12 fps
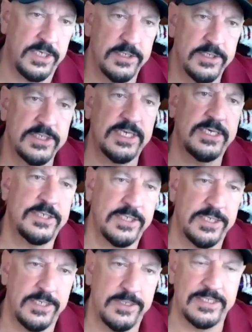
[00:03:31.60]

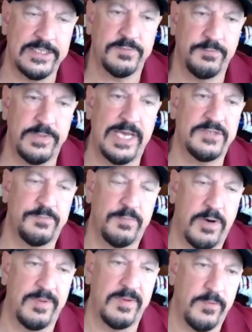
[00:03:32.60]
sixty. That's that's
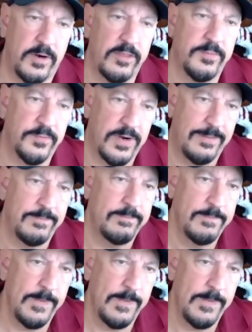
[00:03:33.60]
probably part of the problem.